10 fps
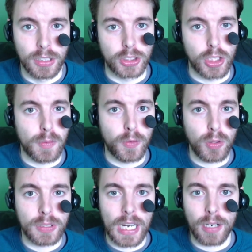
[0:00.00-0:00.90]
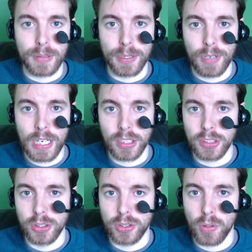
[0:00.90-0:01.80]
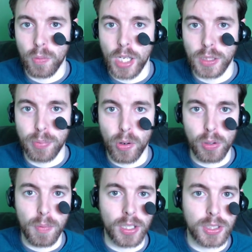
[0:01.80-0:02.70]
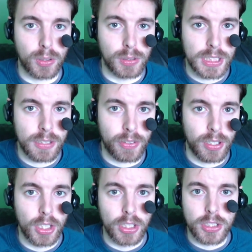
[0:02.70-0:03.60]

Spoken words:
Some of you that are my regulars, you don't watch Pokemon Soul Silver.